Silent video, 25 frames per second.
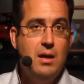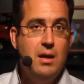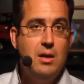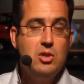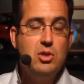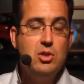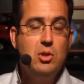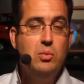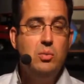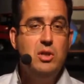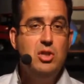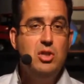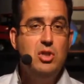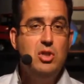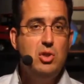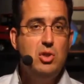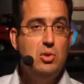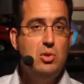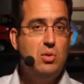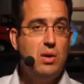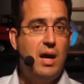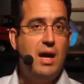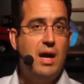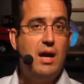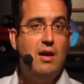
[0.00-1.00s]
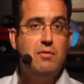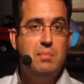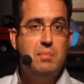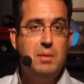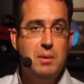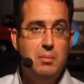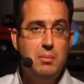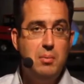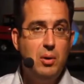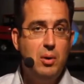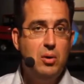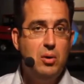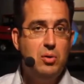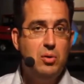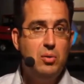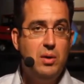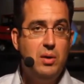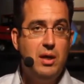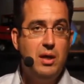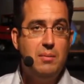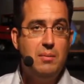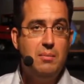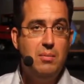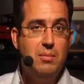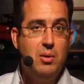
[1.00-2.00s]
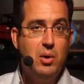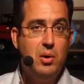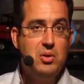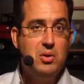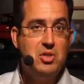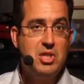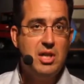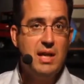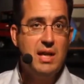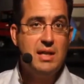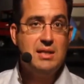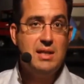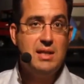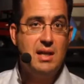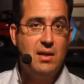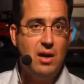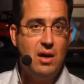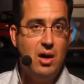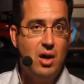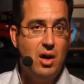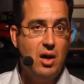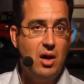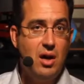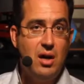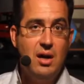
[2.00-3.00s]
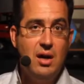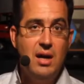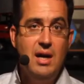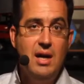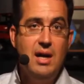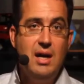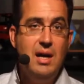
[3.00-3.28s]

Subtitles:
So we do have people doing projects that are